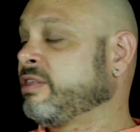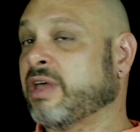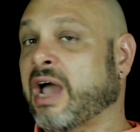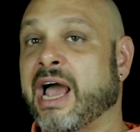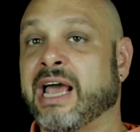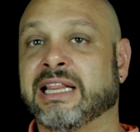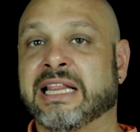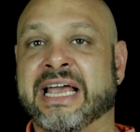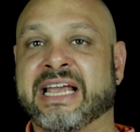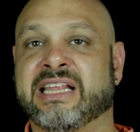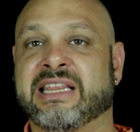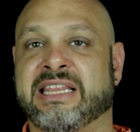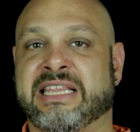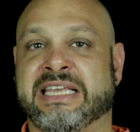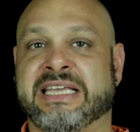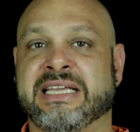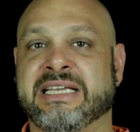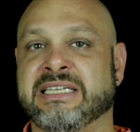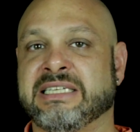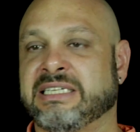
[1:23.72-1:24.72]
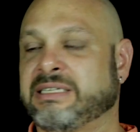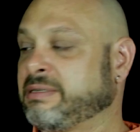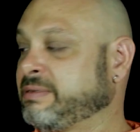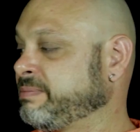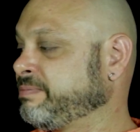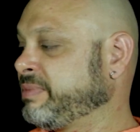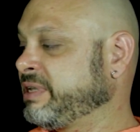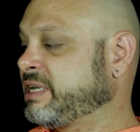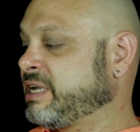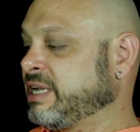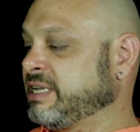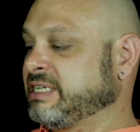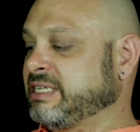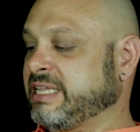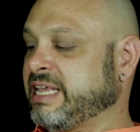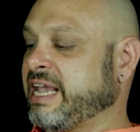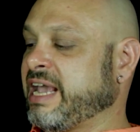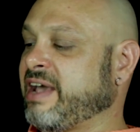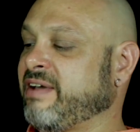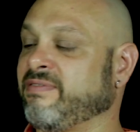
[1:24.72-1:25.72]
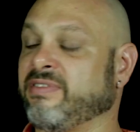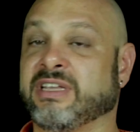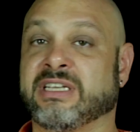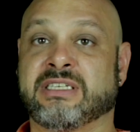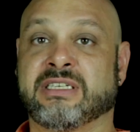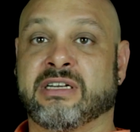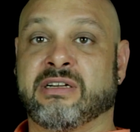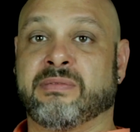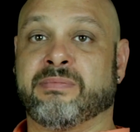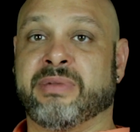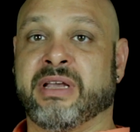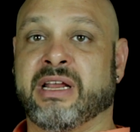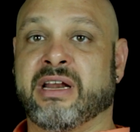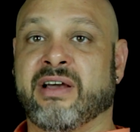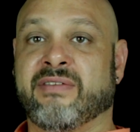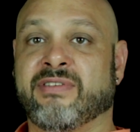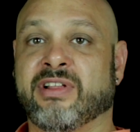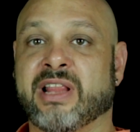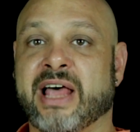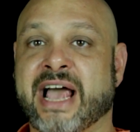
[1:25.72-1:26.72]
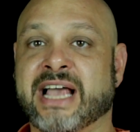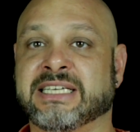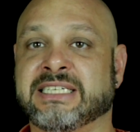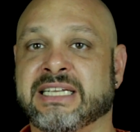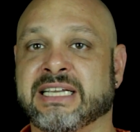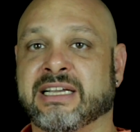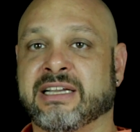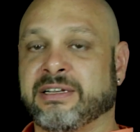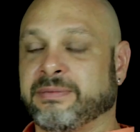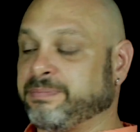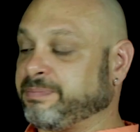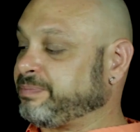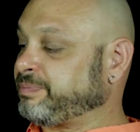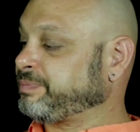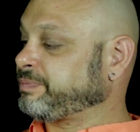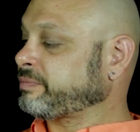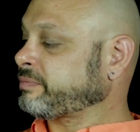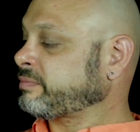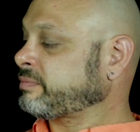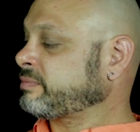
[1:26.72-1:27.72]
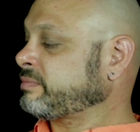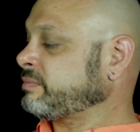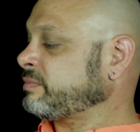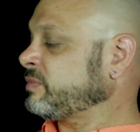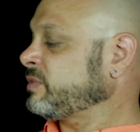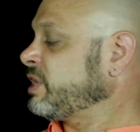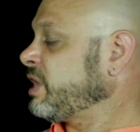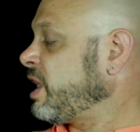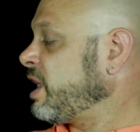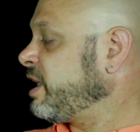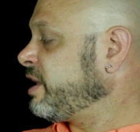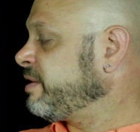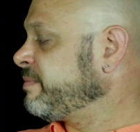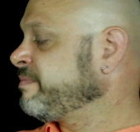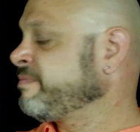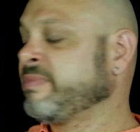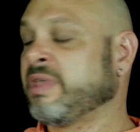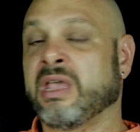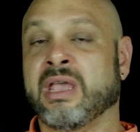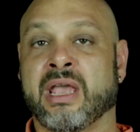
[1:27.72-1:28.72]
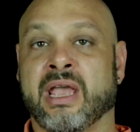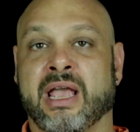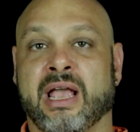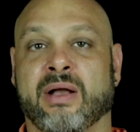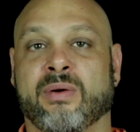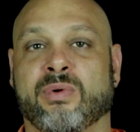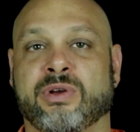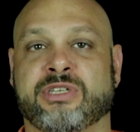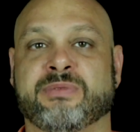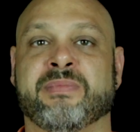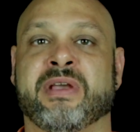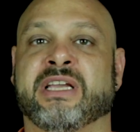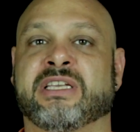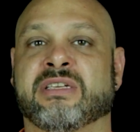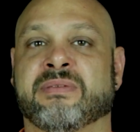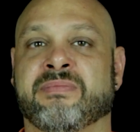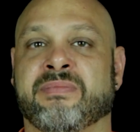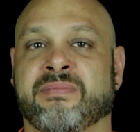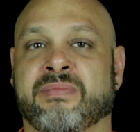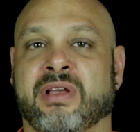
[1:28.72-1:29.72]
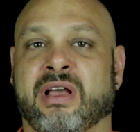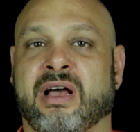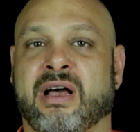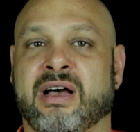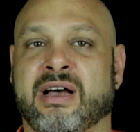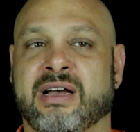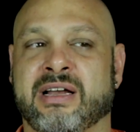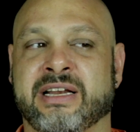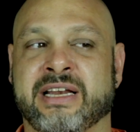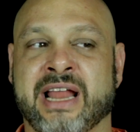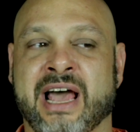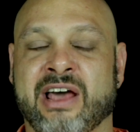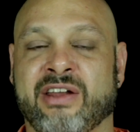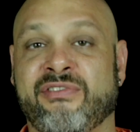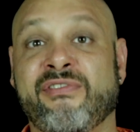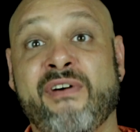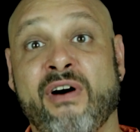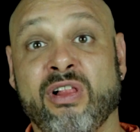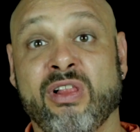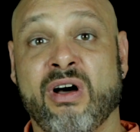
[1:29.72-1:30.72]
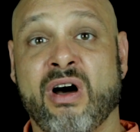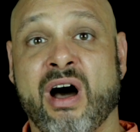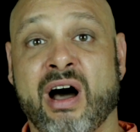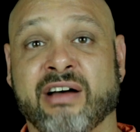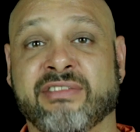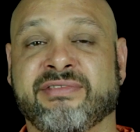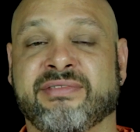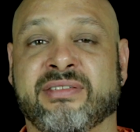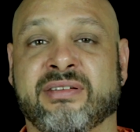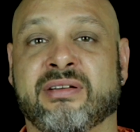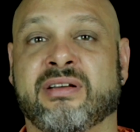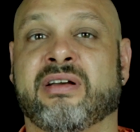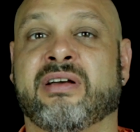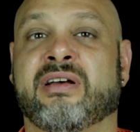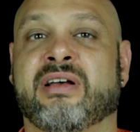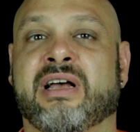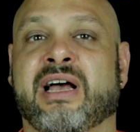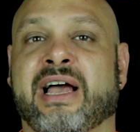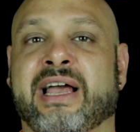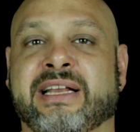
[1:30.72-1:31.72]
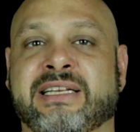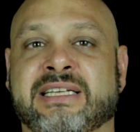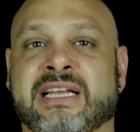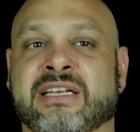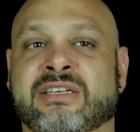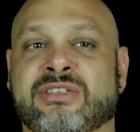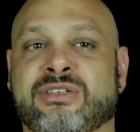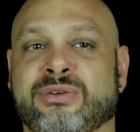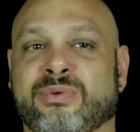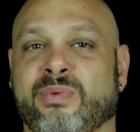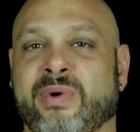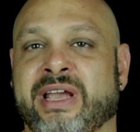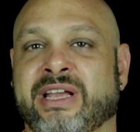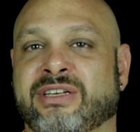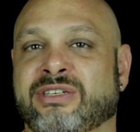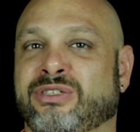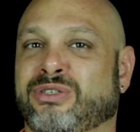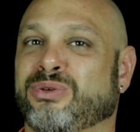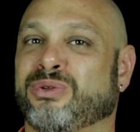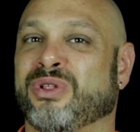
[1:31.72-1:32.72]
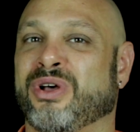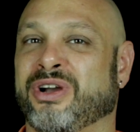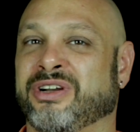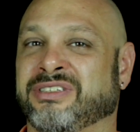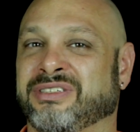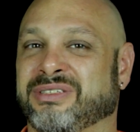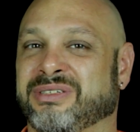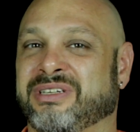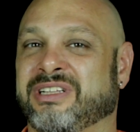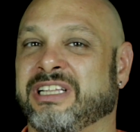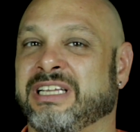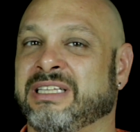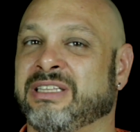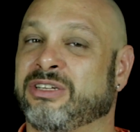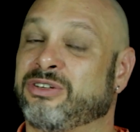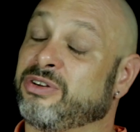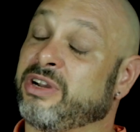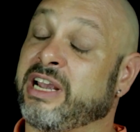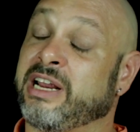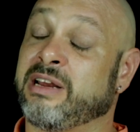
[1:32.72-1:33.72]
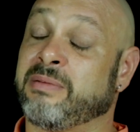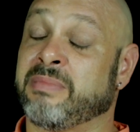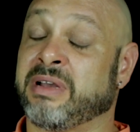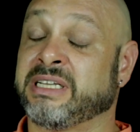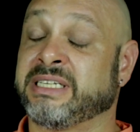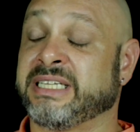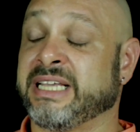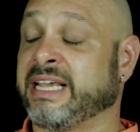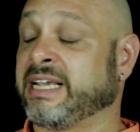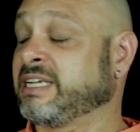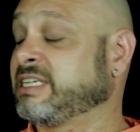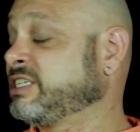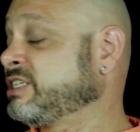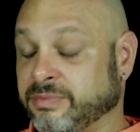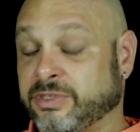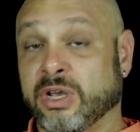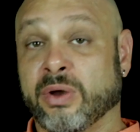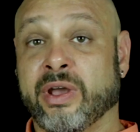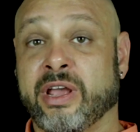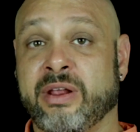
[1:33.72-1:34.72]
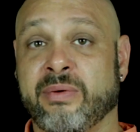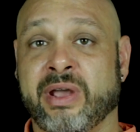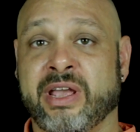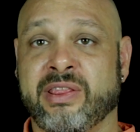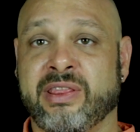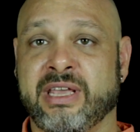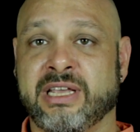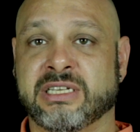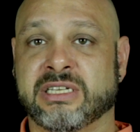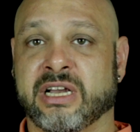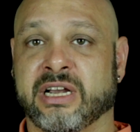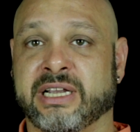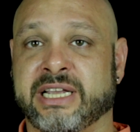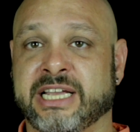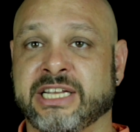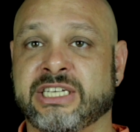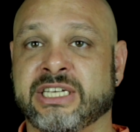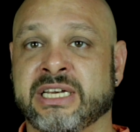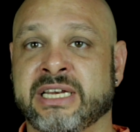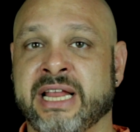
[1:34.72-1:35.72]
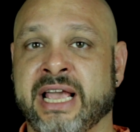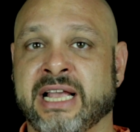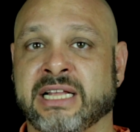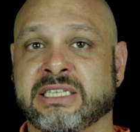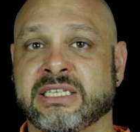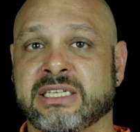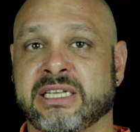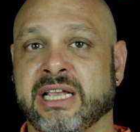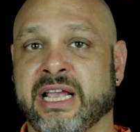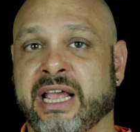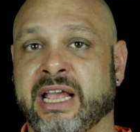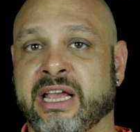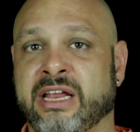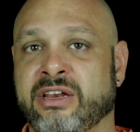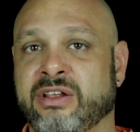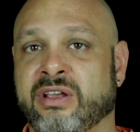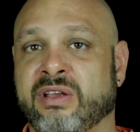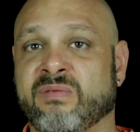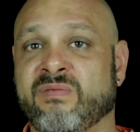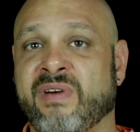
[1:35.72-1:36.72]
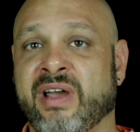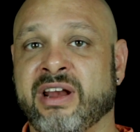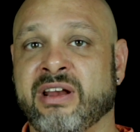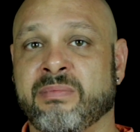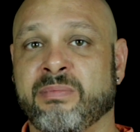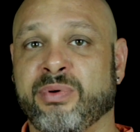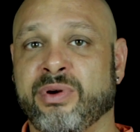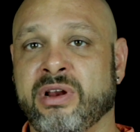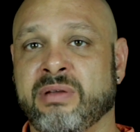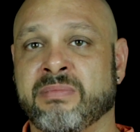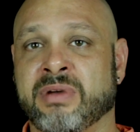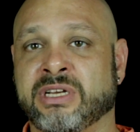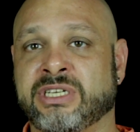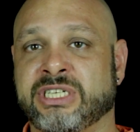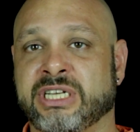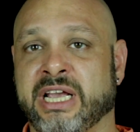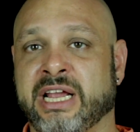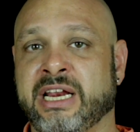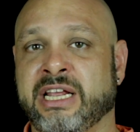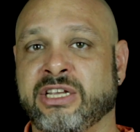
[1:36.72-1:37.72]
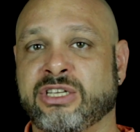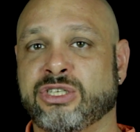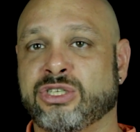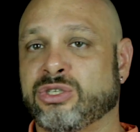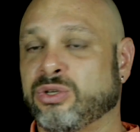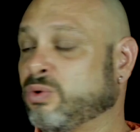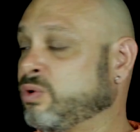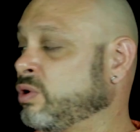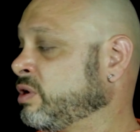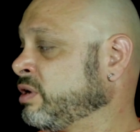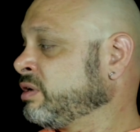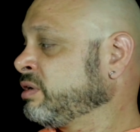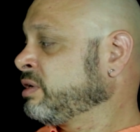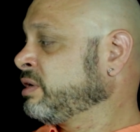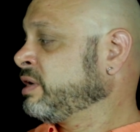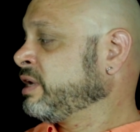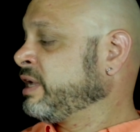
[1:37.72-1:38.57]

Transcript: I like these because they have this little bit of elastic on them, which makes them not fall off. I tend to wait too long to clean the drain in my sinks. So anyway, these are kitchen nets, and you can find them pretty much any store.